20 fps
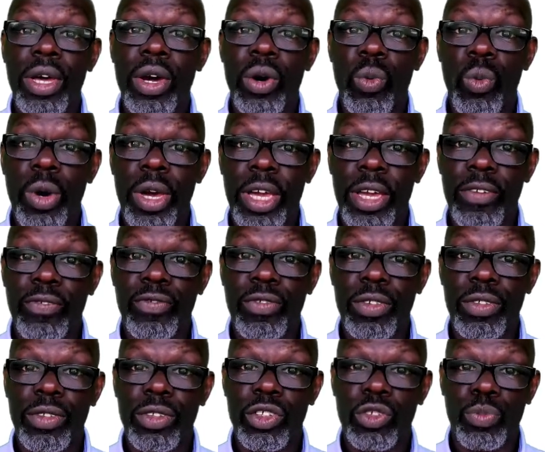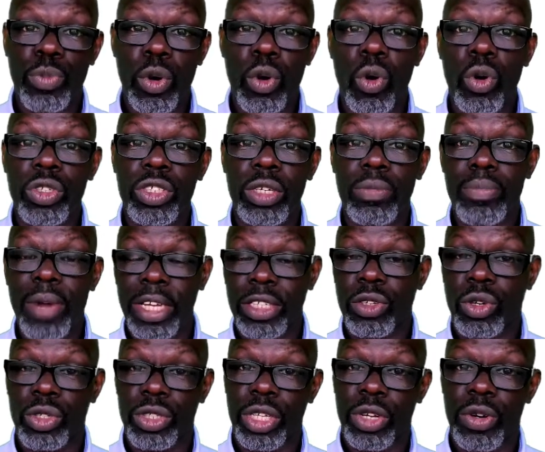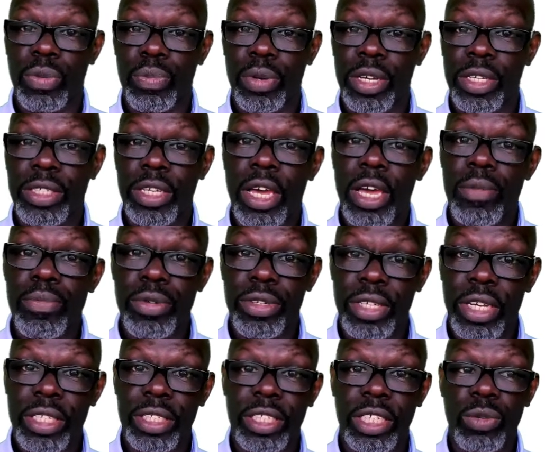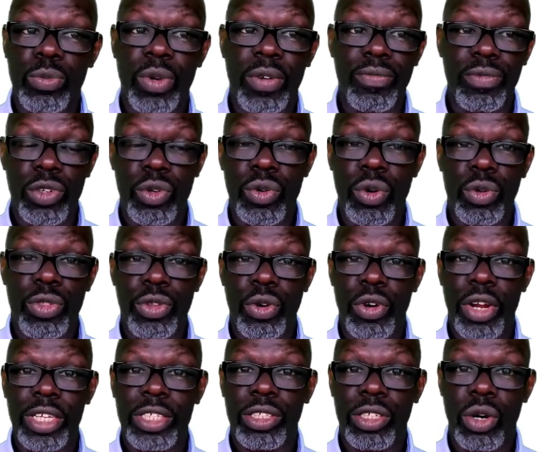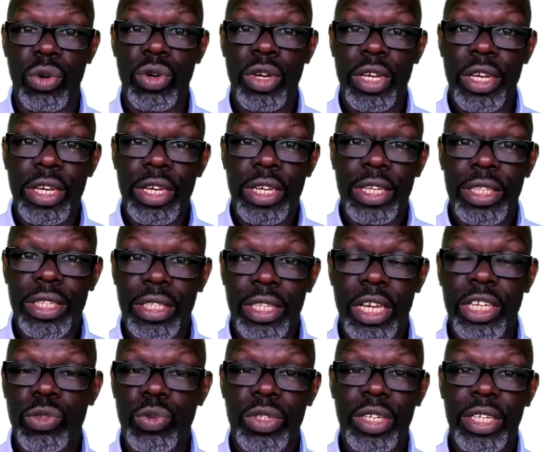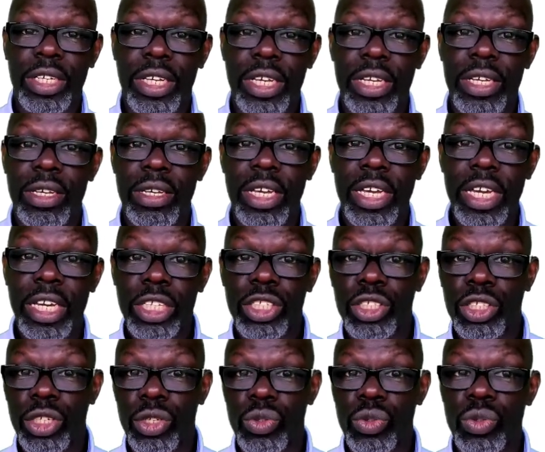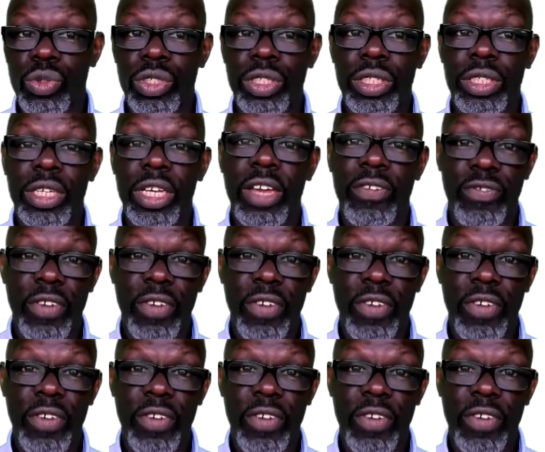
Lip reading: with sports and massage therapists presenting with neurothorax. So that's one of the key issues, if